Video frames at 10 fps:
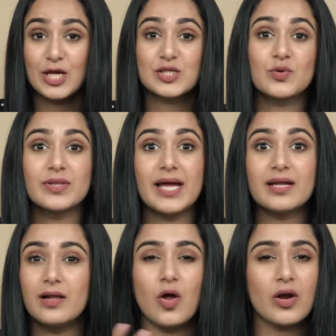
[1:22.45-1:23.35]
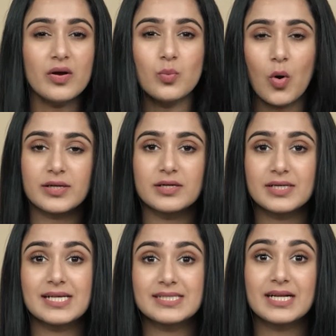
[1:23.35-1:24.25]
so that a lot of water
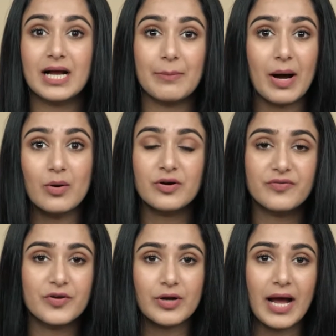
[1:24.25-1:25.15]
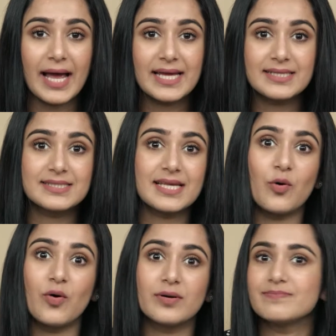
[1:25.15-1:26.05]
doesn't come out of your eyes
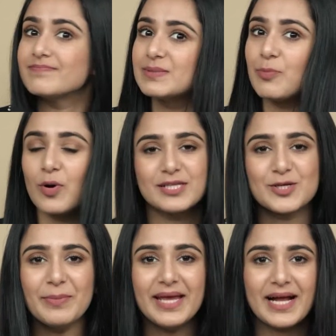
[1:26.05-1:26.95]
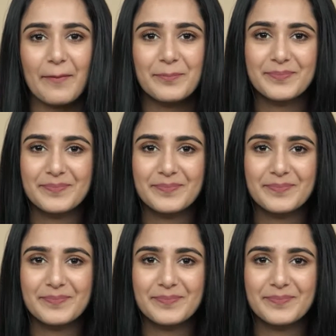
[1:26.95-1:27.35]
or spoils your makeup.